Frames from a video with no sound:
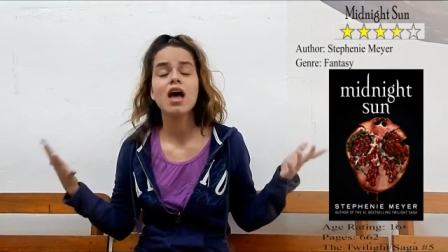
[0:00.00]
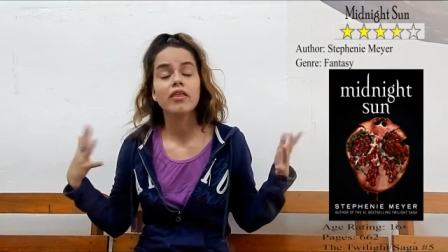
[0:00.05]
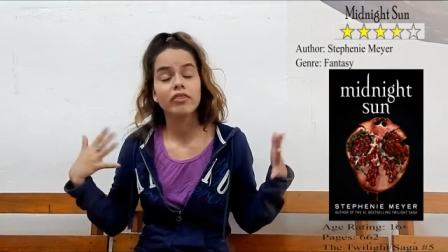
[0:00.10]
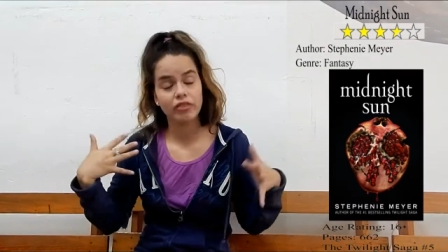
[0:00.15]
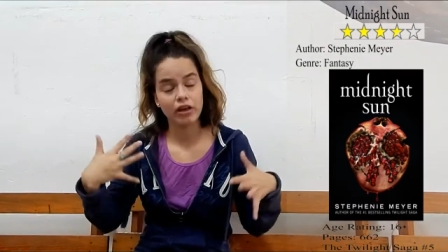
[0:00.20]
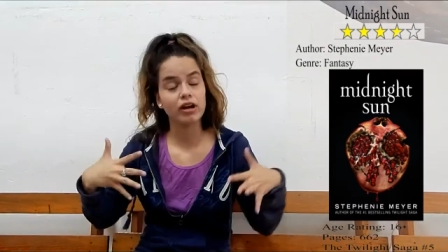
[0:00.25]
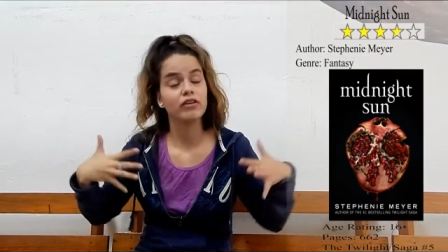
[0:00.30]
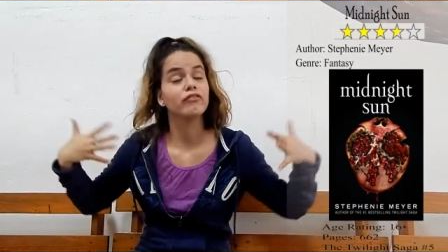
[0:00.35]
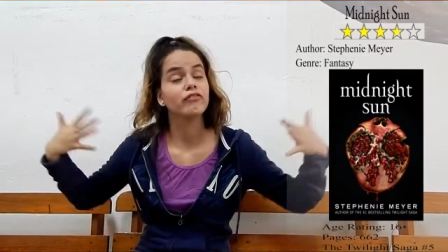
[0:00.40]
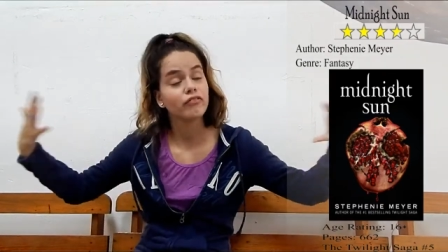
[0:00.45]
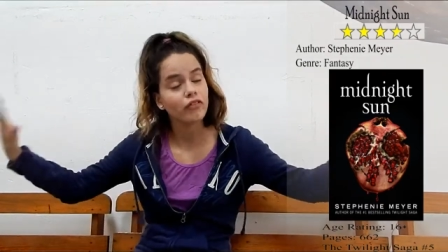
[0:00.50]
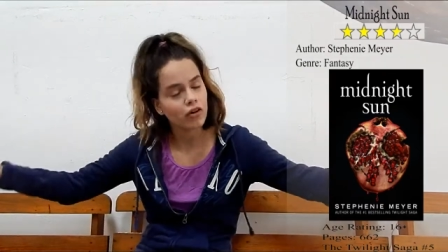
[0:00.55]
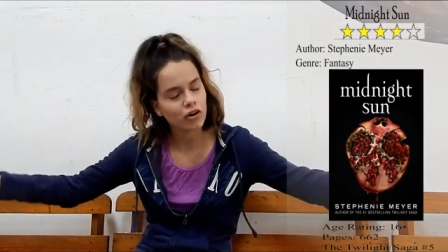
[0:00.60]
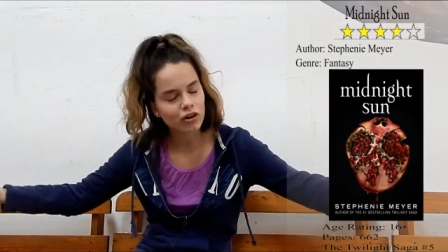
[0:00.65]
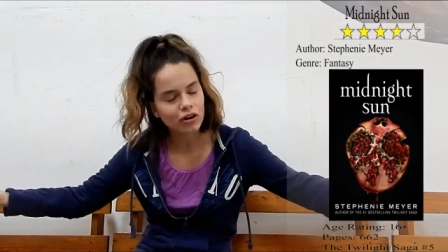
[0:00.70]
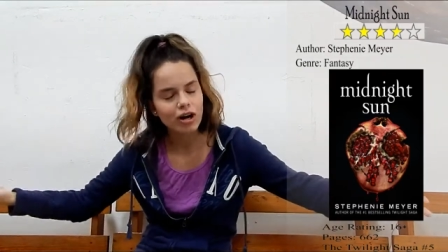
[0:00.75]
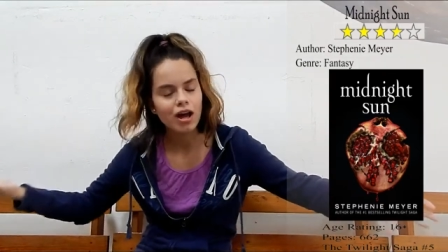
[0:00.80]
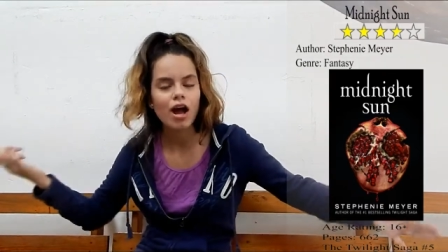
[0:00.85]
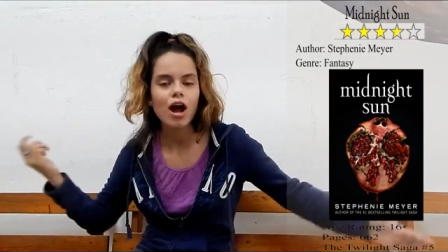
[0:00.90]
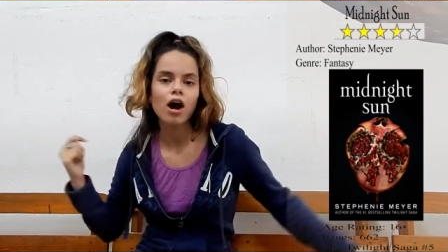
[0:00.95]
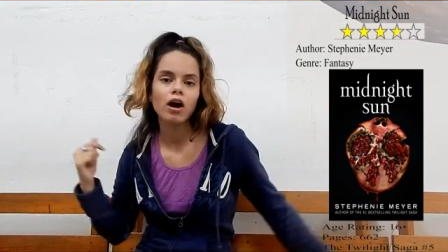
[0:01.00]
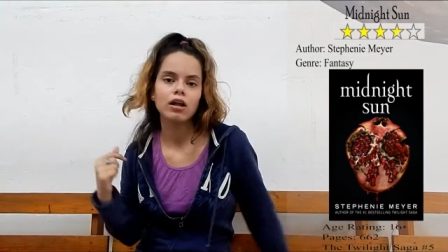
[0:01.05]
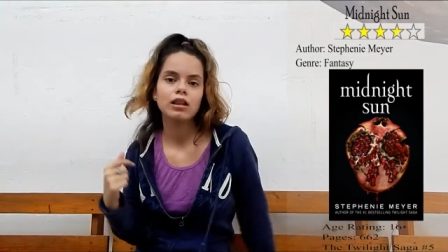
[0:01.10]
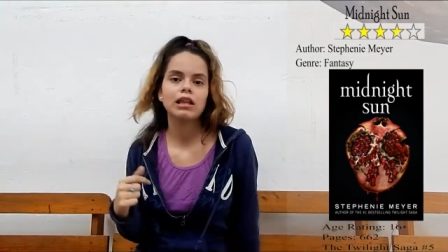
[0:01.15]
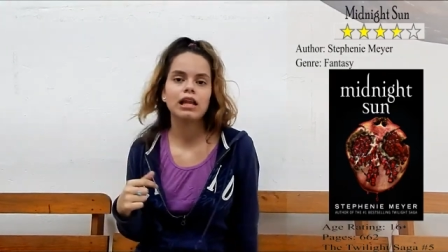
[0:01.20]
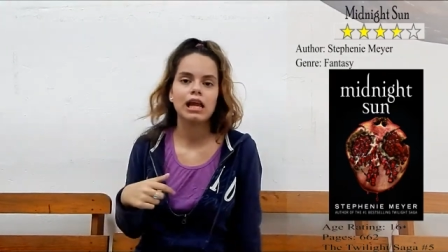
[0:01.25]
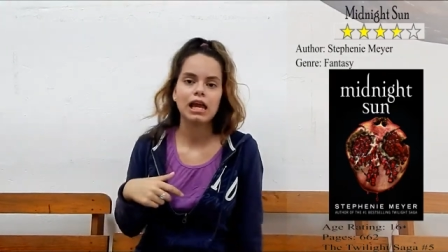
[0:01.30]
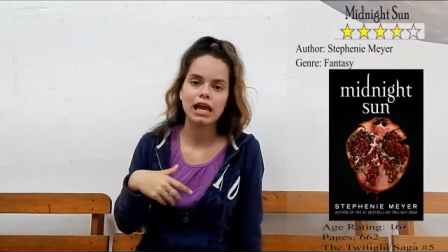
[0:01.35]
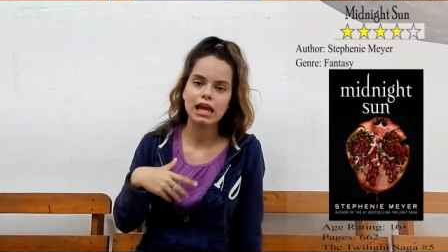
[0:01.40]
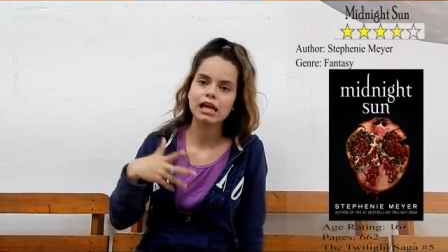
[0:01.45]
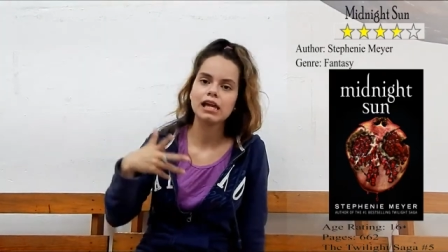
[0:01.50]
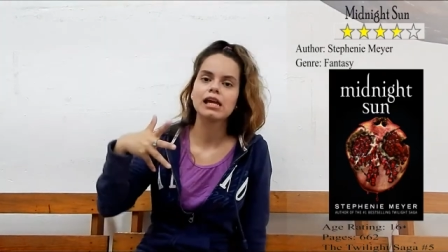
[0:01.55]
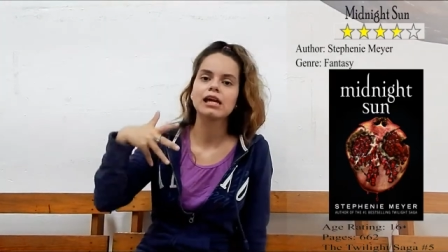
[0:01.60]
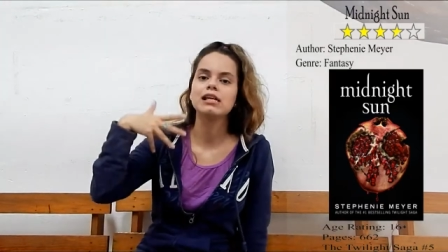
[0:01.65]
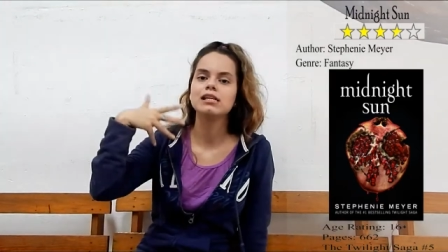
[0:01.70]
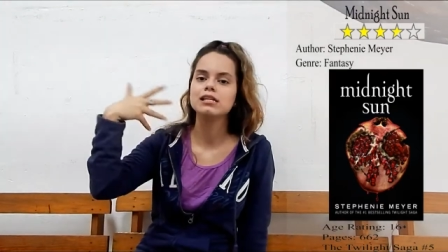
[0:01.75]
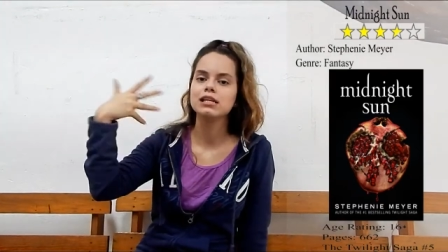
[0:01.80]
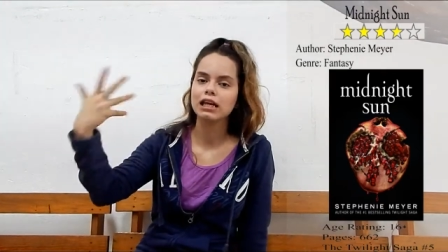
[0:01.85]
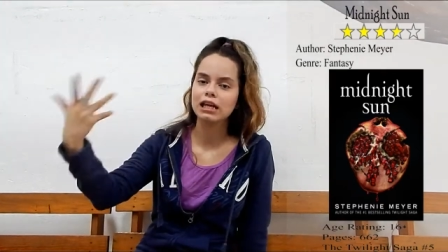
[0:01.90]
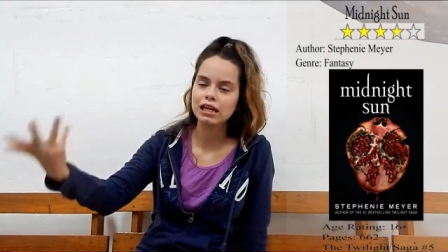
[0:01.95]
therefore only he
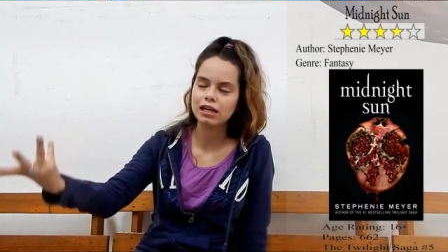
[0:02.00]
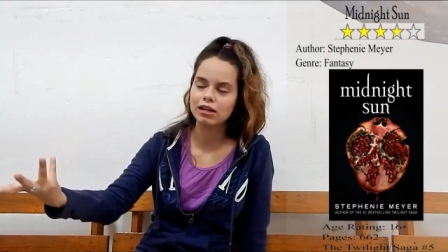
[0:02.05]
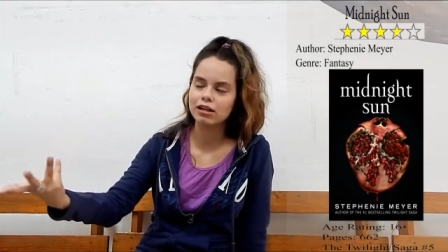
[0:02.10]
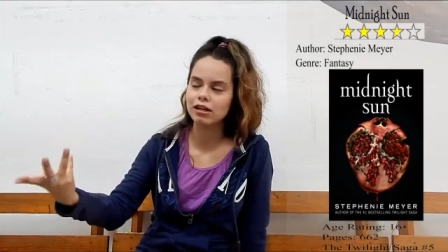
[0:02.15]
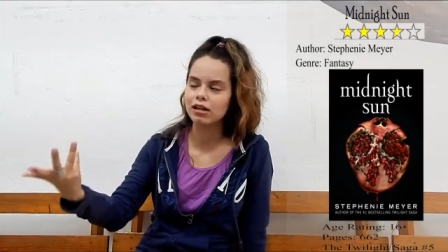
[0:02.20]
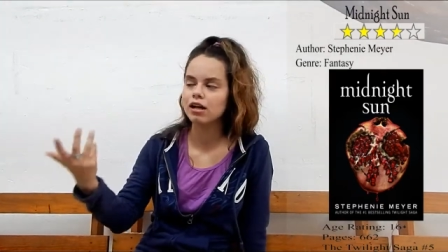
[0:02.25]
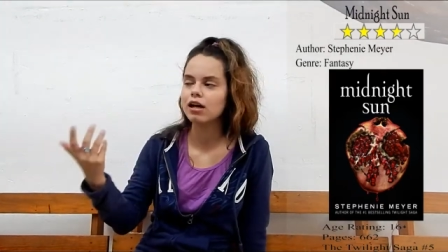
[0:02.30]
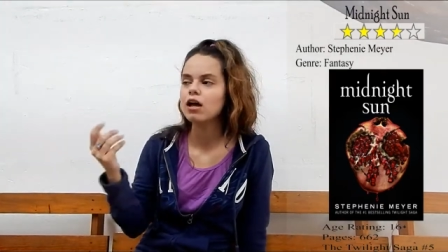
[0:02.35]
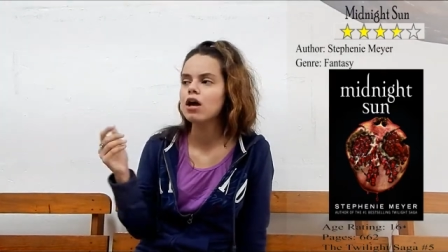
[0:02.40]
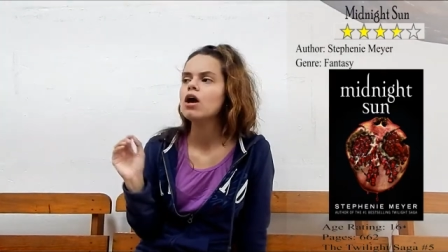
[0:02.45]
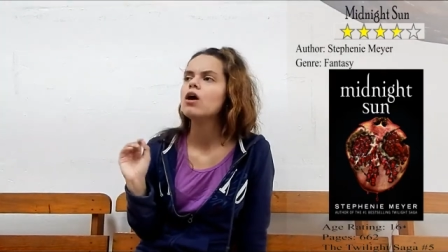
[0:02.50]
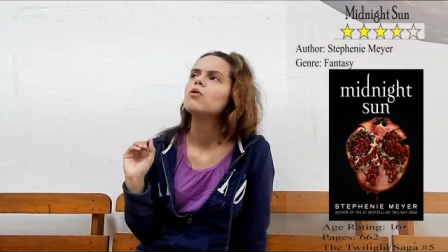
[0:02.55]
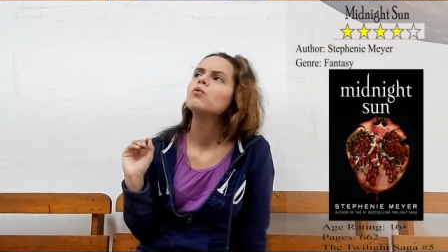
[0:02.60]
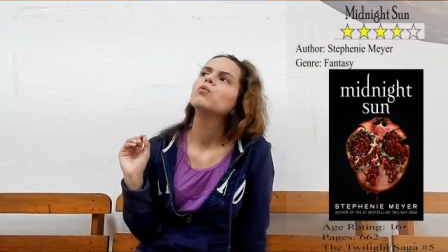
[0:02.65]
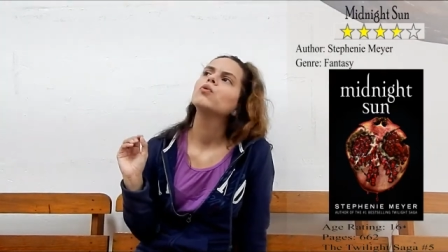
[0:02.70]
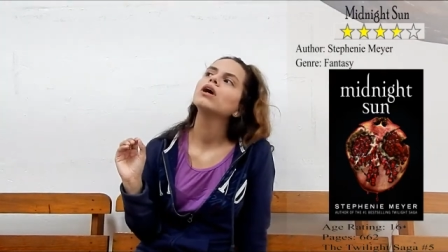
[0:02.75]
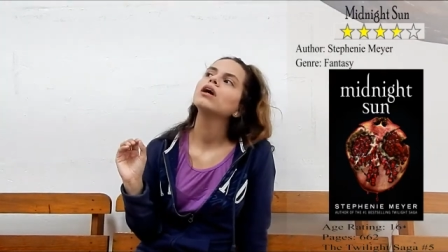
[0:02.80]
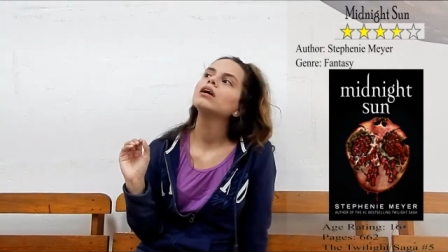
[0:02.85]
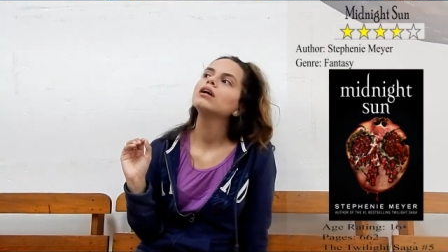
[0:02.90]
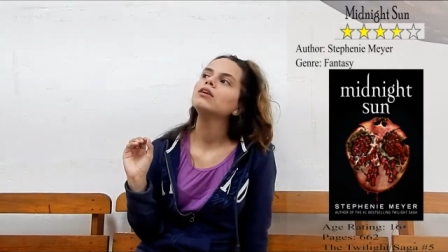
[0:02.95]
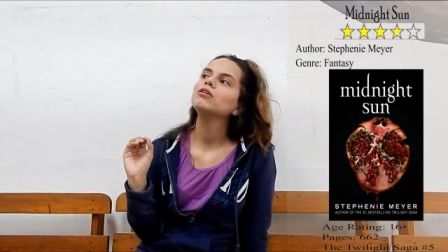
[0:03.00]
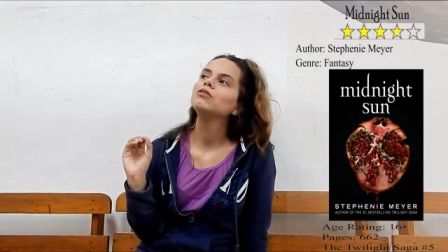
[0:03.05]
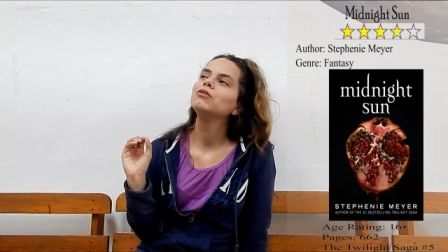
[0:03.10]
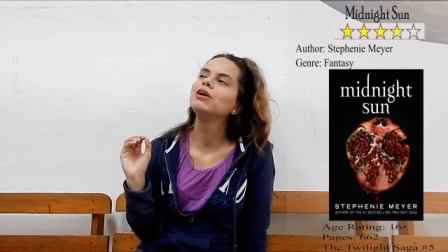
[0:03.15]
can hear were